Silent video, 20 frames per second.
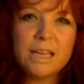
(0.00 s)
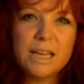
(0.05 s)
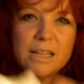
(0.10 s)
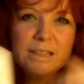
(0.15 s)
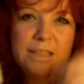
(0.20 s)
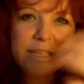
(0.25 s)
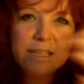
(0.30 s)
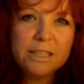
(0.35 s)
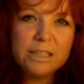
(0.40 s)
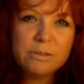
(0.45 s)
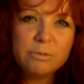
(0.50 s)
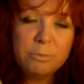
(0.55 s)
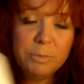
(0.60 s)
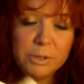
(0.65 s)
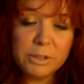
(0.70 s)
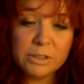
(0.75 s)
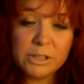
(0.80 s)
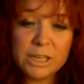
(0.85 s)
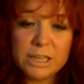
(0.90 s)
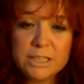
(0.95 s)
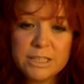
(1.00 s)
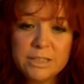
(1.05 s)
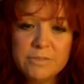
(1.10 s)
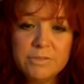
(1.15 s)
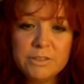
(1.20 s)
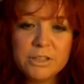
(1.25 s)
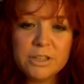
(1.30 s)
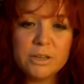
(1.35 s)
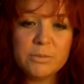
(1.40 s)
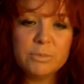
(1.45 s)
I think that it would be a good idea
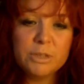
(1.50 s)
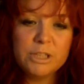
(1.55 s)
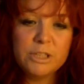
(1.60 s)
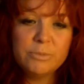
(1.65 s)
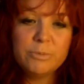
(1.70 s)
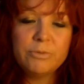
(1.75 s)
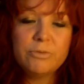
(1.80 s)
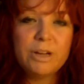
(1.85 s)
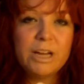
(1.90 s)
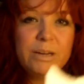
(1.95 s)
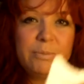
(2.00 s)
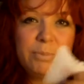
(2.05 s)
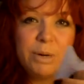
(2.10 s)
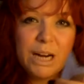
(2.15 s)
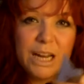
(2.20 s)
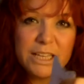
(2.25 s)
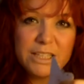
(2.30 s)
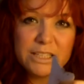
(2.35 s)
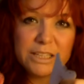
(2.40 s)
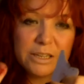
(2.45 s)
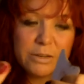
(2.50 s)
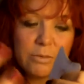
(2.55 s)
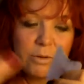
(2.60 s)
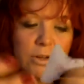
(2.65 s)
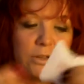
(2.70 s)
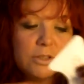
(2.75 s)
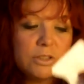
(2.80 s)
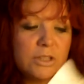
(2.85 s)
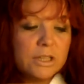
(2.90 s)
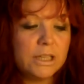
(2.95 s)
for the company to provide plastic
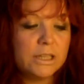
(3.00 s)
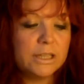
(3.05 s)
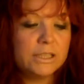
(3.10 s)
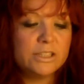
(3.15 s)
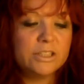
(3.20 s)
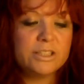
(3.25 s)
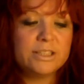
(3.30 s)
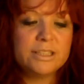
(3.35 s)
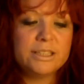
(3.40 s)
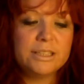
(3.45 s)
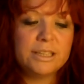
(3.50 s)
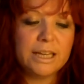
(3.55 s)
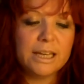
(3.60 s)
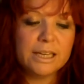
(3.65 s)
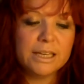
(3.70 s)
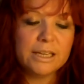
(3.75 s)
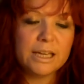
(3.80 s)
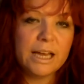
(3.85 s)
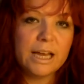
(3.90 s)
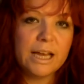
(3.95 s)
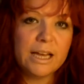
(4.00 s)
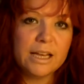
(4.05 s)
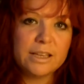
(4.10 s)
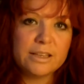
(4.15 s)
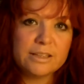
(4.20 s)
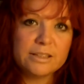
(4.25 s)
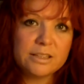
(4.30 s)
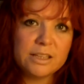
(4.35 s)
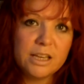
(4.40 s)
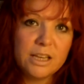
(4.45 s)
ones that they just did like
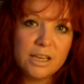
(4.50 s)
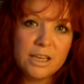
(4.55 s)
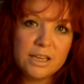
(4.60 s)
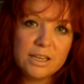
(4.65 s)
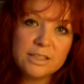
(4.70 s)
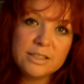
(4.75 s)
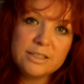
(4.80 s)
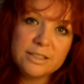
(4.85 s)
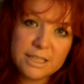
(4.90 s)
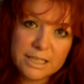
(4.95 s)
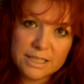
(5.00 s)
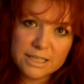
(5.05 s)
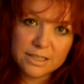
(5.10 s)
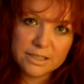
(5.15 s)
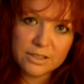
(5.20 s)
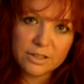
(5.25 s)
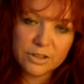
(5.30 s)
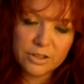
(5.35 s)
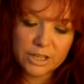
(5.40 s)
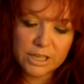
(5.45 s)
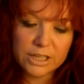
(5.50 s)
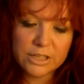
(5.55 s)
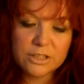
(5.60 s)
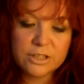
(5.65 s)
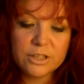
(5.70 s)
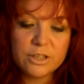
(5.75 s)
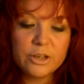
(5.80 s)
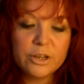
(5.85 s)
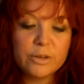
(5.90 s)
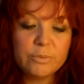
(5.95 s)
as seasonal things
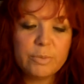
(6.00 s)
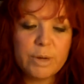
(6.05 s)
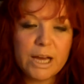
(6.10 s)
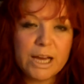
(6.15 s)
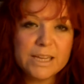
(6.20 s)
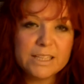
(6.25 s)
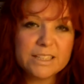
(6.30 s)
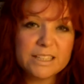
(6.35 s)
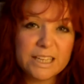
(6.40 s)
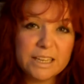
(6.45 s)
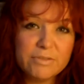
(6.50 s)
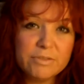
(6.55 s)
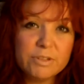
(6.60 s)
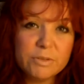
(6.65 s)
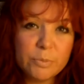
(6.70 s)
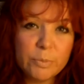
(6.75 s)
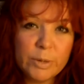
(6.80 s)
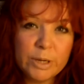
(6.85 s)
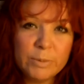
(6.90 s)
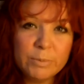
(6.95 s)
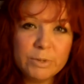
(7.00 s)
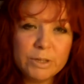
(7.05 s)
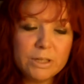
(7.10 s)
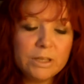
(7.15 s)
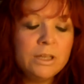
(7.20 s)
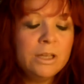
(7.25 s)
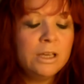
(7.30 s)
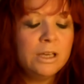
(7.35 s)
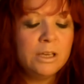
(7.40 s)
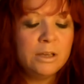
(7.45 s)
that you could buy as gifts for
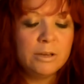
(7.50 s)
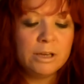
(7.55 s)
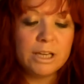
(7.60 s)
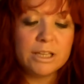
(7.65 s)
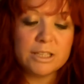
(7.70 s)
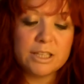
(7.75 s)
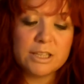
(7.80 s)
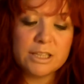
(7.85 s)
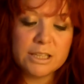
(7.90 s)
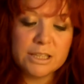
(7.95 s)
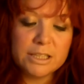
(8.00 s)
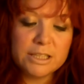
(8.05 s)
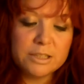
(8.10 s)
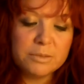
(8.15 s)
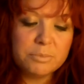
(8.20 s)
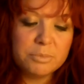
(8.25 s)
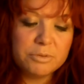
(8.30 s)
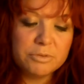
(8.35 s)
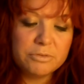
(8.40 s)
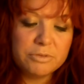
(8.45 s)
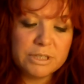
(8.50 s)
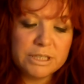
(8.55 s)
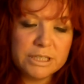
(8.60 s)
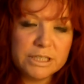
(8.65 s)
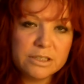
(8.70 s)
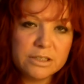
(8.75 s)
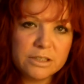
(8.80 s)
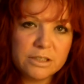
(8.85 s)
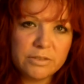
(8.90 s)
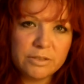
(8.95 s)
people. Because I think these would be really
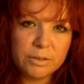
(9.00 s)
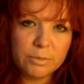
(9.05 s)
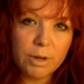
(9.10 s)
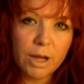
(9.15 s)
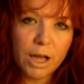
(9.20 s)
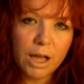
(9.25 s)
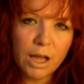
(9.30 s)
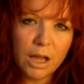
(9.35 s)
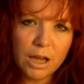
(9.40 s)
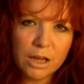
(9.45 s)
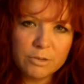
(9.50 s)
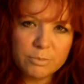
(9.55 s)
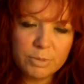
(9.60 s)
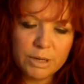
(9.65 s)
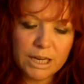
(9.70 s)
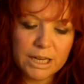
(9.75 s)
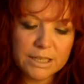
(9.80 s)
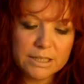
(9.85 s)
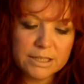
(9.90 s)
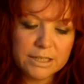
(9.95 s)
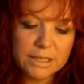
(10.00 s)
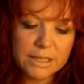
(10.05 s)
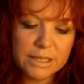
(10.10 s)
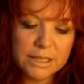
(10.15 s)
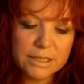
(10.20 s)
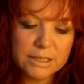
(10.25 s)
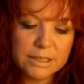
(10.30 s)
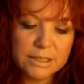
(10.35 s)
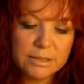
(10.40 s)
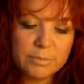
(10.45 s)
good if they were hard plastic
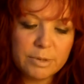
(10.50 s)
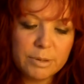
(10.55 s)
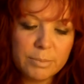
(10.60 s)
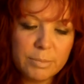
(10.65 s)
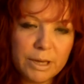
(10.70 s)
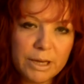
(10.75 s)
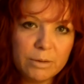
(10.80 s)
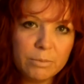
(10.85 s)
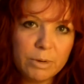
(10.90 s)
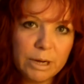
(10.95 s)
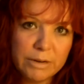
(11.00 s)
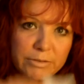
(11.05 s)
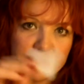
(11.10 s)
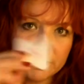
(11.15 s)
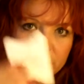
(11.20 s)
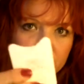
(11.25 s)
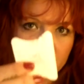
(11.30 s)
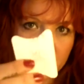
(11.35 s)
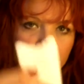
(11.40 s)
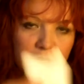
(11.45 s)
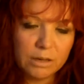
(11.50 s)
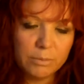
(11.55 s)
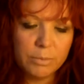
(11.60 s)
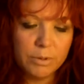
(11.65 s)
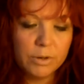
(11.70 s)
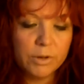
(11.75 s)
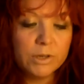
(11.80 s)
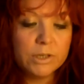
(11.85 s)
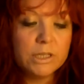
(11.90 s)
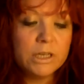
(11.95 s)
and a little bit better wearing than the
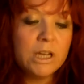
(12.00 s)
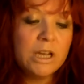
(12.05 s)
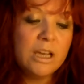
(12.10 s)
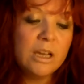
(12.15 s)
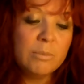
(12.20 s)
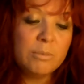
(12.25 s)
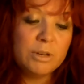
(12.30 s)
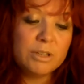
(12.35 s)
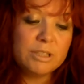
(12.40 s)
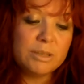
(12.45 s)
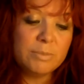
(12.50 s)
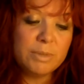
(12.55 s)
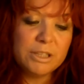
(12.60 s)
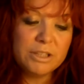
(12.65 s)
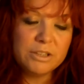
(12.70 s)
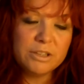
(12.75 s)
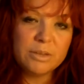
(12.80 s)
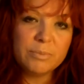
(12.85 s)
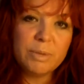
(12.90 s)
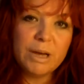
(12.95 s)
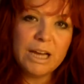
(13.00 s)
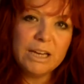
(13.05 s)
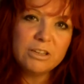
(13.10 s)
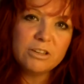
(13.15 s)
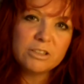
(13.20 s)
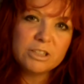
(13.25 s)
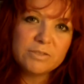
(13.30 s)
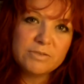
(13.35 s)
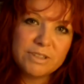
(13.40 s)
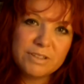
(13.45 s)
cardboard. Plus it means you could buy
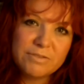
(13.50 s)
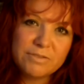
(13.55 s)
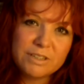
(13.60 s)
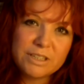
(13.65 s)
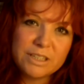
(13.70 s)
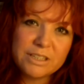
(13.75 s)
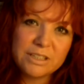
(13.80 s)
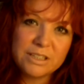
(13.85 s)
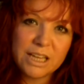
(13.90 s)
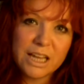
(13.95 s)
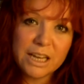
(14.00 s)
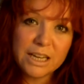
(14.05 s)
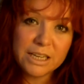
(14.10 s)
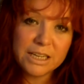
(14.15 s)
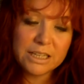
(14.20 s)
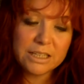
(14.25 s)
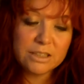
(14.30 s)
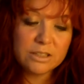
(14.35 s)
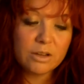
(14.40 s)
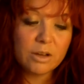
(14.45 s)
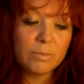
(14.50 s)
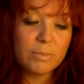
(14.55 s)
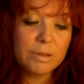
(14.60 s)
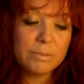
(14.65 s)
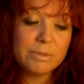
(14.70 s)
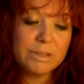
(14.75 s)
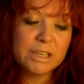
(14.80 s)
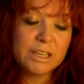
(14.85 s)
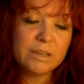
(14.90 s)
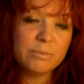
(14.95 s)
lots of different designs, or
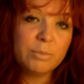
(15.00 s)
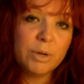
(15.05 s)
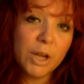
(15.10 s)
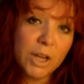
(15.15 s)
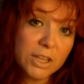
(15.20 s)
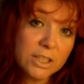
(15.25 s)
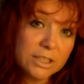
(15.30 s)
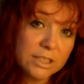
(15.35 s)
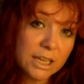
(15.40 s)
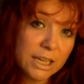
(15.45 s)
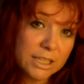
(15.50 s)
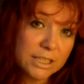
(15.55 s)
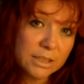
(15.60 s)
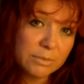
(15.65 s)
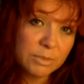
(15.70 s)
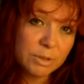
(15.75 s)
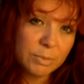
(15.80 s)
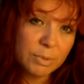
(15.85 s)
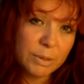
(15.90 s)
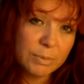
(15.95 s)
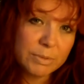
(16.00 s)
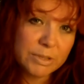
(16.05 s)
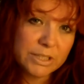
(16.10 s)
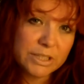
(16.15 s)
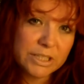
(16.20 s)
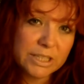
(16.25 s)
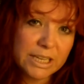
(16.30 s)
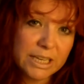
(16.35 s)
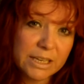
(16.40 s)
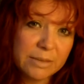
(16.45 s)
maybe they could personalise them with
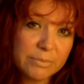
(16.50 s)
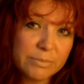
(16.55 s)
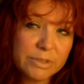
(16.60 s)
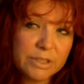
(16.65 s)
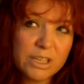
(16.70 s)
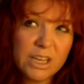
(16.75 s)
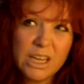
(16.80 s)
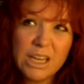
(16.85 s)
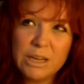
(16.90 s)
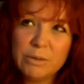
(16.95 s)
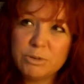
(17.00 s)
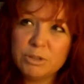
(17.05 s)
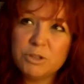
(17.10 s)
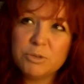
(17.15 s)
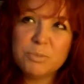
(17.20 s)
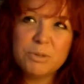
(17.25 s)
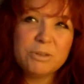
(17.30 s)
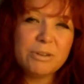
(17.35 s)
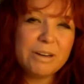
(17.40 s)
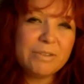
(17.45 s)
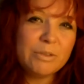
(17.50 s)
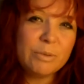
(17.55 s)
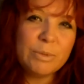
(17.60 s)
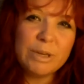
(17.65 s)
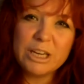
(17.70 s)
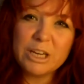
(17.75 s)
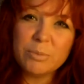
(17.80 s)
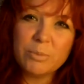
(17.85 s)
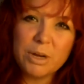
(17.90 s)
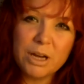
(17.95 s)
people's names, which would be great for
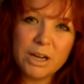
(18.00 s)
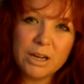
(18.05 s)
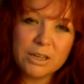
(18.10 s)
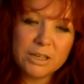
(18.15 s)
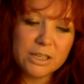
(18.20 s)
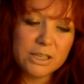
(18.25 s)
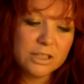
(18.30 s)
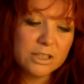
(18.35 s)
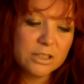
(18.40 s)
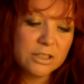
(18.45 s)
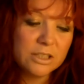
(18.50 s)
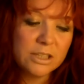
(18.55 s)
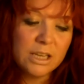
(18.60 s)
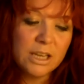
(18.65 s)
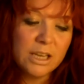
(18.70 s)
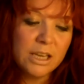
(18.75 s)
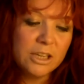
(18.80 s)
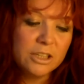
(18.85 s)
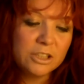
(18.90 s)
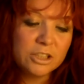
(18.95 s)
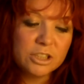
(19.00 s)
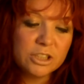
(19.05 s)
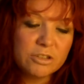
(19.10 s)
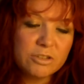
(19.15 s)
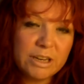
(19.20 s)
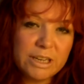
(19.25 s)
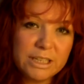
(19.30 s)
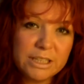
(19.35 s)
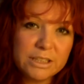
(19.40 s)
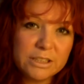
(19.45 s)
makeup artists. Just a
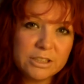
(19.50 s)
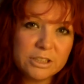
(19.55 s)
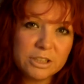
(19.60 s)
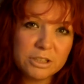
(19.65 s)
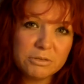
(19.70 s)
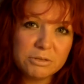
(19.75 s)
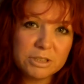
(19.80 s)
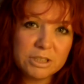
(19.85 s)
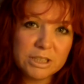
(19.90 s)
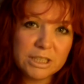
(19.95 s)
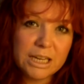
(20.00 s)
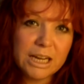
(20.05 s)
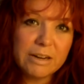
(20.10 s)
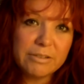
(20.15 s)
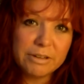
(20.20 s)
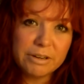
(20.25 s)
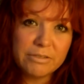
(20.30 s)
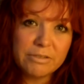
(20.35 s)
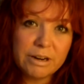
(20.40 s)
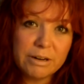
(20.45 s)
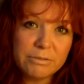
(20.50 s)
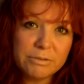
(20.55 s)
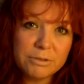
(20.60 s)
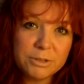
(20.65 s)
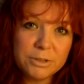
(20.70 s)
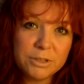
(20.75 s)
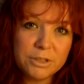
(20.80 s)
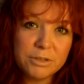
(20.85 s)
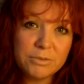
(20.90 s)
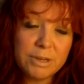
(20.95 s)
great little tool to carry around
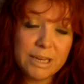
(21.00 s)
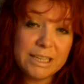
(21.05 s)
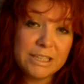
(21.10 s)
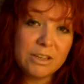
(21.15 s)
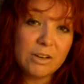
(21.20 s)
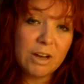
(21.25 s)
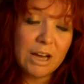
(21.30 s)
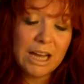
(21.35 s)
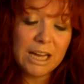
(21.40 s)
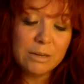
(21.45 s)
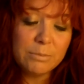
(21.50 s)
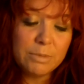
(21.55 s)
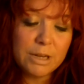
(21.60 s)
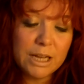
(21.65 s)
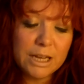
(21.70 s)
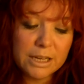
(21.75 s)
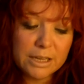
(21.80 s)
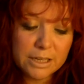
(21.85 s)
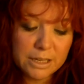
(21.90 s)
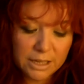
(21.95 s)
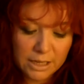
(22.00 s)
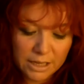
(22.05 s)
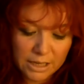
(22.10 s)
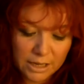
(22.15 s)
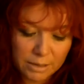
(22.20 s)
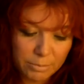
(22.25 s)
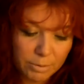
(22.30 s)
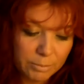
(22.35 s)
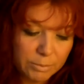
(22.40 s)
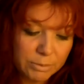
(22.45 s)
with you in your handbag.
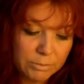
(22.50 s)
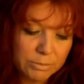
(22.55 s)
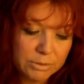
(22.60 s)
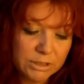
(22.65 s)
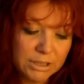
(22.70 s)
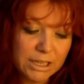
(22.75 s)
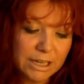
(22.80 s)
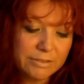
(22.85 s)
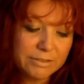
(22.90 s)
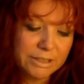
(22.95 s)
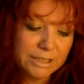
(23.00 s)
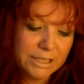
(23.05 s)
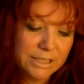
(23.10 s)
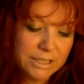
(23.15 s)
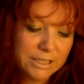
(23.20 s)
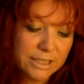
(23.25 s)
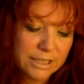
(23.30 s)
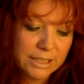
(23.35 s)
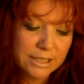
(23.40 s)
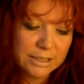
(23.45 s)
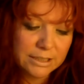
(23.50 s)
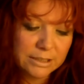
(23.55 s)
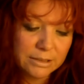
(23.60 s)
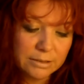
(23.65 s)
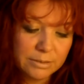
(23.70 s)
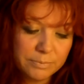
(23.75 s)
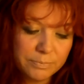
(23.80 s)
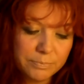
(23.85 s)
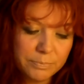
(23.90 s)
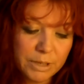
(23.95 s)
I probably wouldn't carry these in a
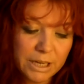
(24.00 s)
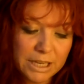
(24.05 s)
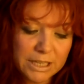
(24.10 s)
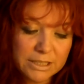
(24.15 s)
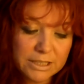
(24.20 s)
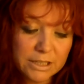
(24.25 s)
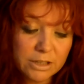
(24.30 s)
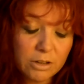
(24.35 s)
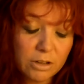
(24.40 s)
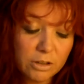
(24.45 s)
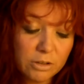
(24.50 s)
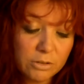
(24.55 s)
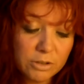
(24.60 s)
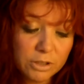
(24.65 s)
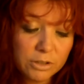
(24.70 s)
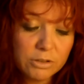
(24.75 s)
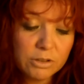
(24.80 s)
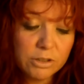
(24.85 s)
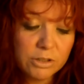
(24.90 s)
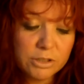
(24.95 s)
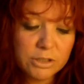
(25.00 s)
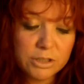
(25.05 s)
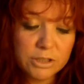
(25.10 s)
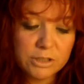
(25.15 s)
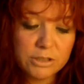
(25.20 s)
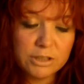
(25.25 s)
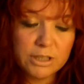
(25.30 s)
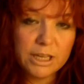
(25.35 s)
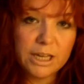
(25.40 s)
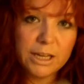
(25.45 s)
little plastic, although you could
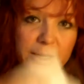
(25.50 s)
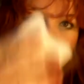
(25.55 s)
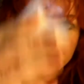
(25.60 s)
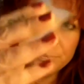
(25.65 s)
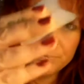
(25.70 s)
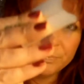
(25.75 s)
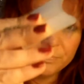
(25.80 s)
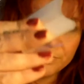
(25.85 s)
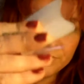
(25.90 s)
do that.